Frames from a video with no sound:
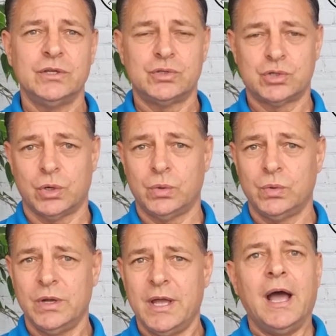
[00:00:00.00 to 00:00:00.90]

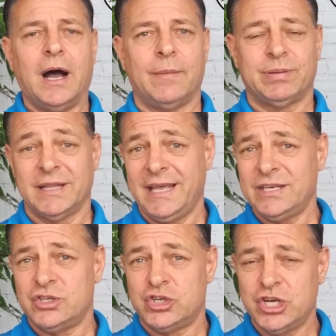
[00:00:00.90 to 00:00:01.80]
So a
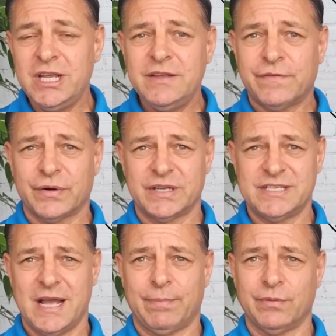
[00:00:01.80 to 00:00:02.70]
plan G, for
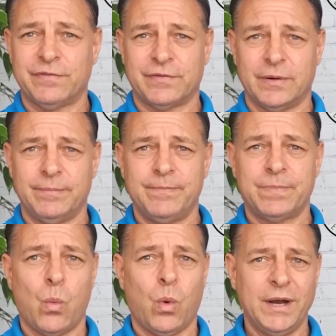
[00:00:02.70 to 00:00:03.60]
example,
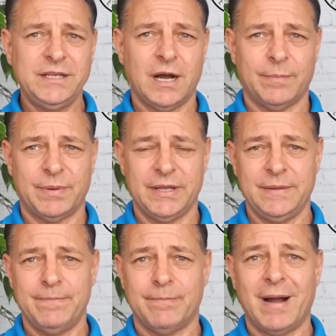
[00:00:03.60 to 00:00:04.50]
from one
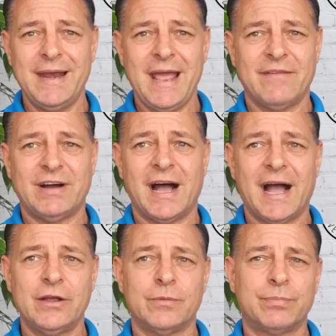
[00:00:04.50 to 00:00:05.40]
company might have a
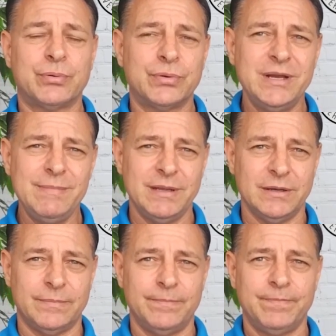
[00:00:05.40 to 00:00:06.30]
higher
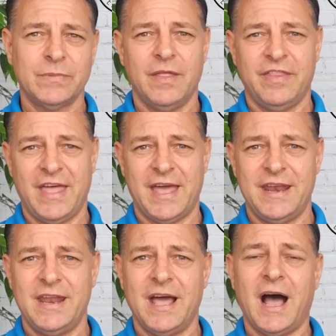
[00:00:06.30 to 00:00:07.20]
premium
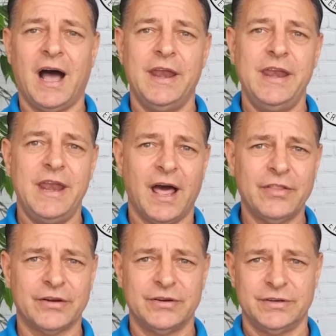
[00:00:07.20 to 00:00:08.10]
than
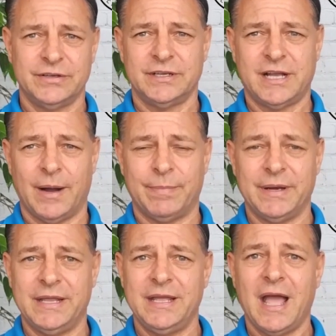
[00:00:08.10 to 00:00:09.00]
another
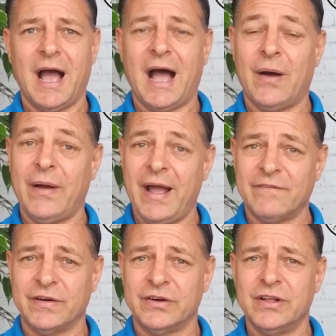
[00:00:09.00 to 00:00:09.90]
company.
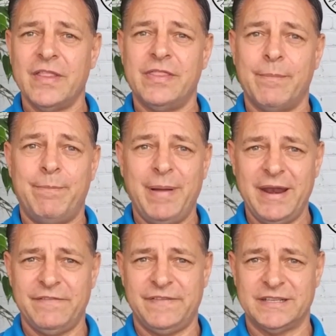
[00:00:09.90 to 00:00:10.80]
However, the
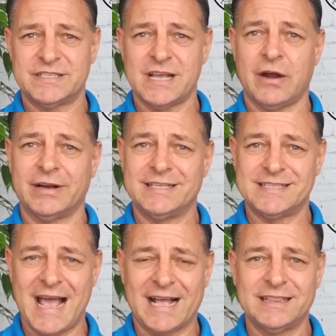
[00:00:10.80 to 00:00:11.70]
benefits are
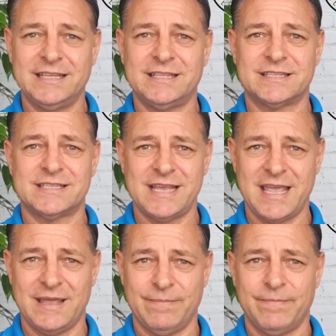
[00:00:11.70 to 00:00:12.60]
exactly the
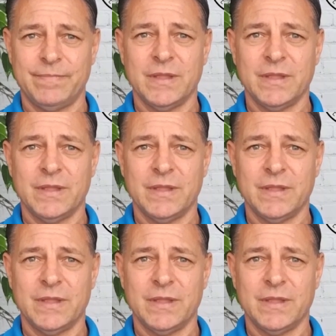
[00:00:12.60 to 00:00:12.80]
same.